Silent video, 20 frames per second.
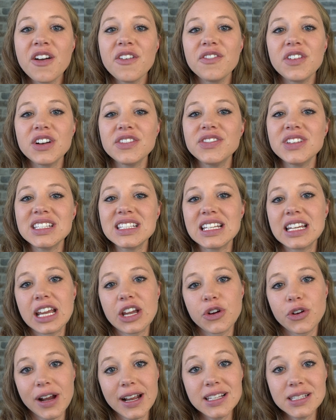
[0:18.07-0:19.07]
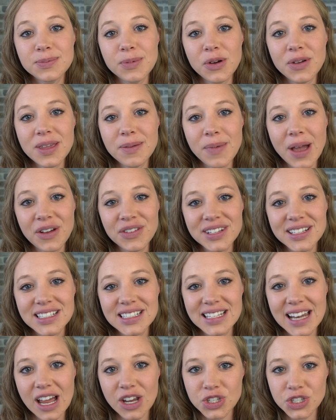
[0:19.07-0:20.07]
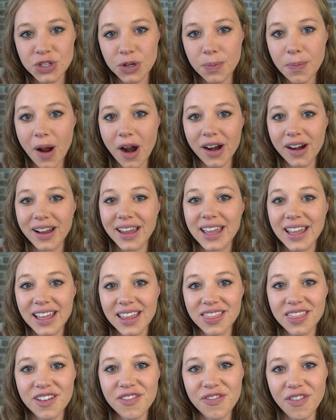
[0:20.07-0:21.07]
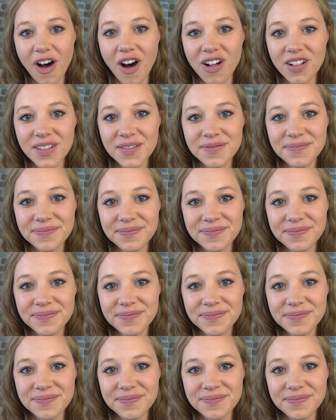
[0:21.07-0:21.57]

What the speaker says: for visiting Great Smoky Mountains National Park in the fall.